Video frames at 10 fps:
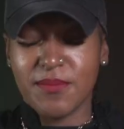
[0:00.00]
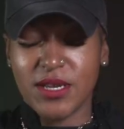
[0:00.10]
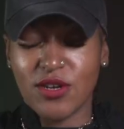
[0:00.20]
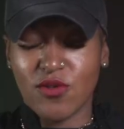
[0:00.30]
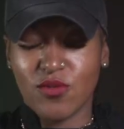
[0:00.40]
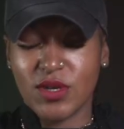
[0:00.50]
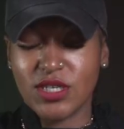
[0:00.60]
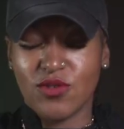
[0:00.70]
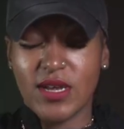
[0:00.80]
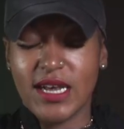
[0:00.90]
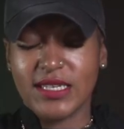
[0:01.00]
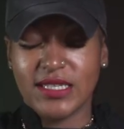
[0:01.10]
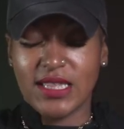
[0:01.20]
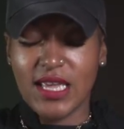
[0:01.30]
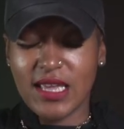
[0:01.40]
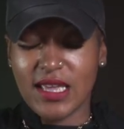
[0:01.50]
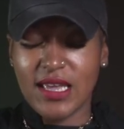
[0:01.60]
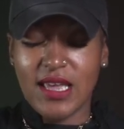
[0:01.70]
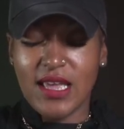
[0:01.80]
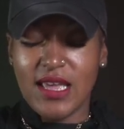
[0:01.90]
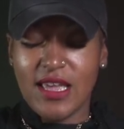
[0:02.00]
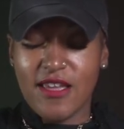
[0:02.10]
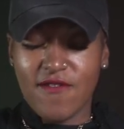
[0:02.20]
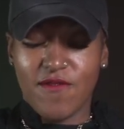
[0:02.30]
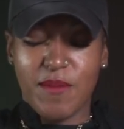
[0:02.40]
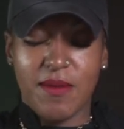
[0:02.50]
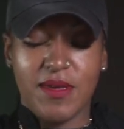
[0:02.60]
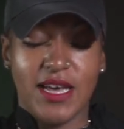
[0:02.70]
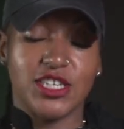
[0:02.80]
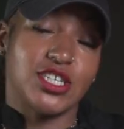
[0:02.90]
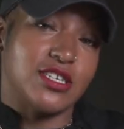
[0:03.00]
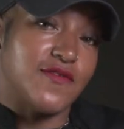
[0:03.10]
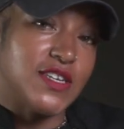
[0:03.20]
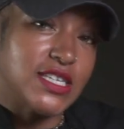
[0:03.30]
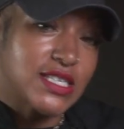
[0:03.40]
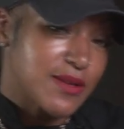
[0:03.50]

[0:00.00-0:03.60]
Let me know what you guys think. If maybe I should have done